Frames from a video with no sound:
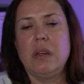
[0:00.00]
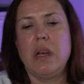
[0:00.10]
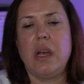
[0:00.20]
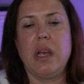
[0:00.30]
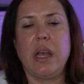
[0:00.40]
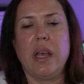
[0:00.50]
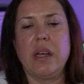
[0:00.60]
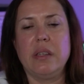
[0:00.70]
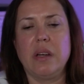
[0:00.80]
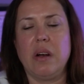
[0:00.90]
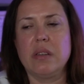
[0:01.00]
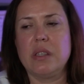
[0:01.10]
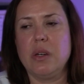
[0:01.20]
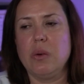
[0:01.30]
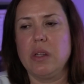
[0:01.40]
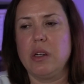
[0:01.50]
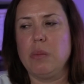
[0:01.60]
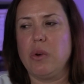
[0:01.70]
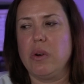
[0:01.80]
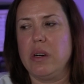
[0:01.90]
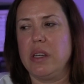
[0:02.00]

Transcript: and also a little more,